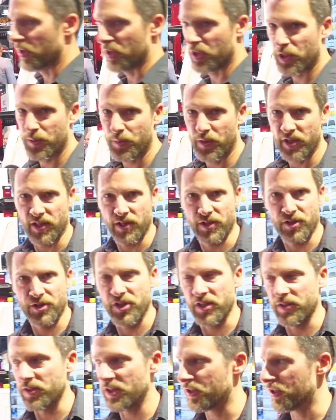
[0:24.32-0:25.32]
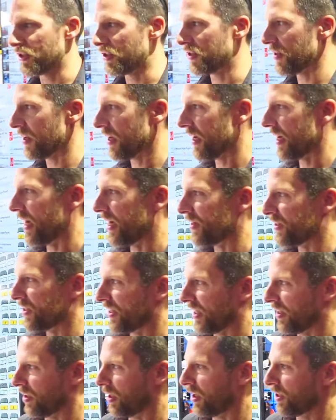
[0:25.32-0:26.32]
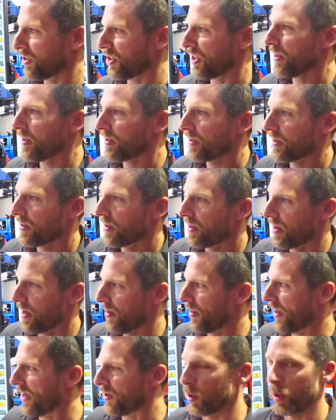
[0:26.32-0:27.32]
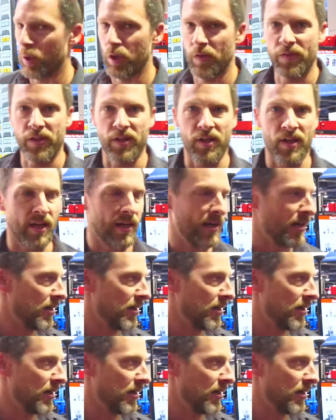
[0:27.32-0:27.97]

this is pretty interesting. This is Hunter Technology, and they do all of the